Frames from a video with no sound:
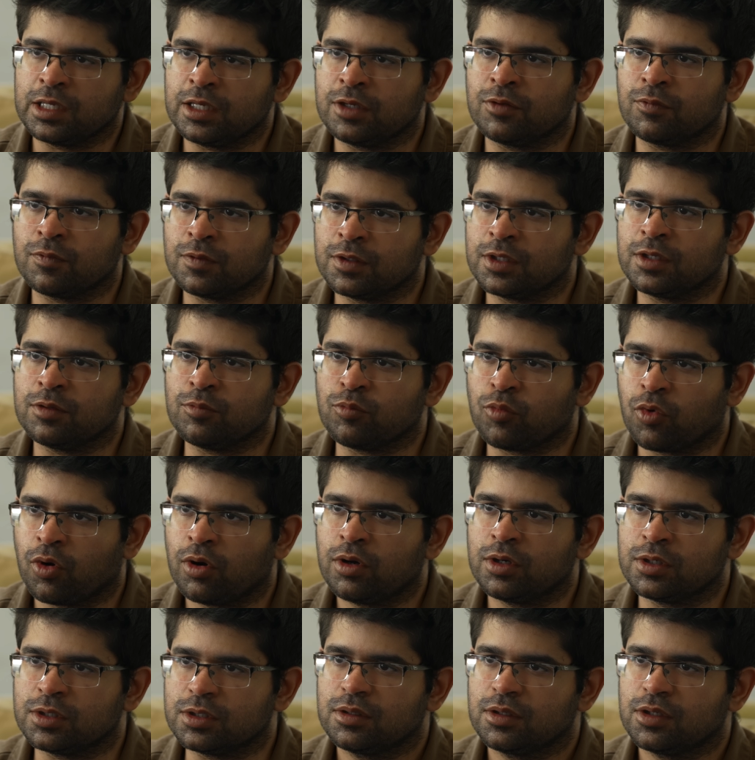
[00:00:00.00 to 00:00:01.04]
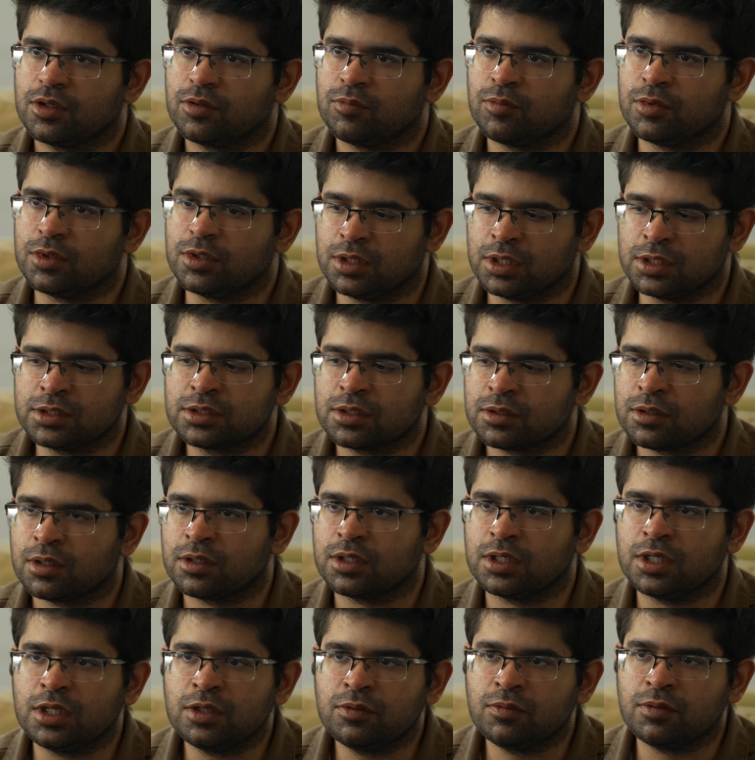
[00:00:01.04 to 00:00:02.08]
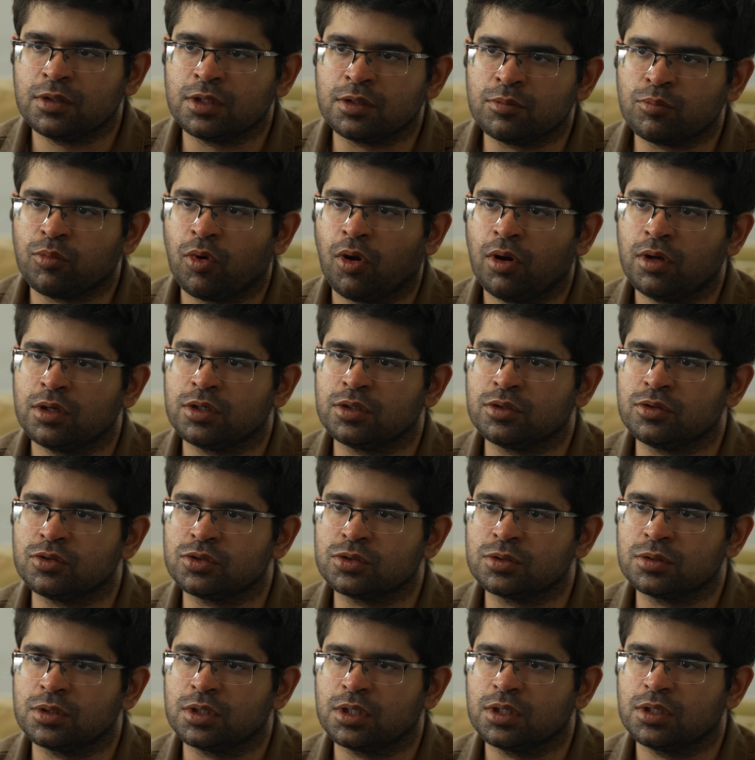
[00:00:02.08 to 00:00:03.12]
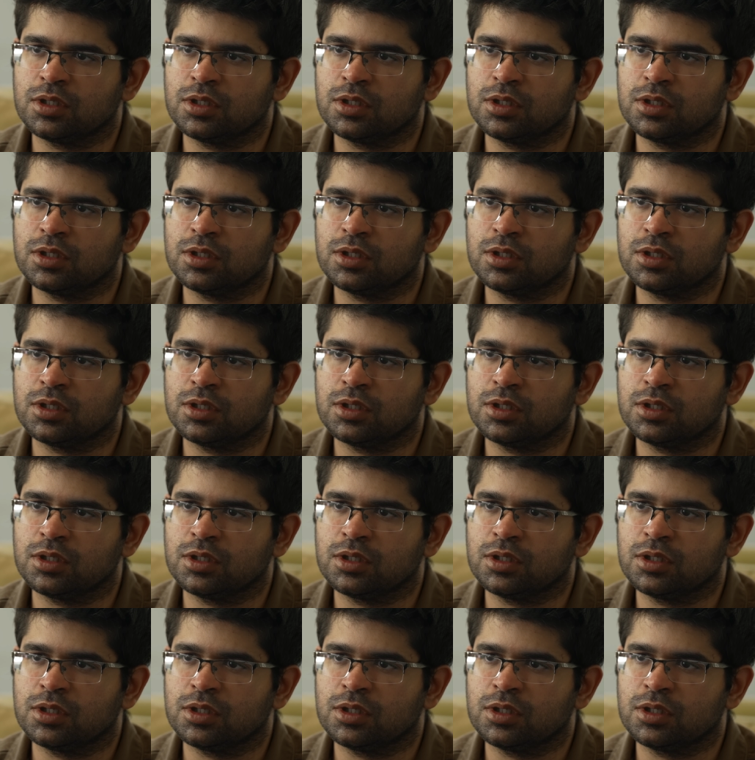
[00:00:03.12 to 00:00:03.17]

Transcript: equally important. But things are not equally important usually.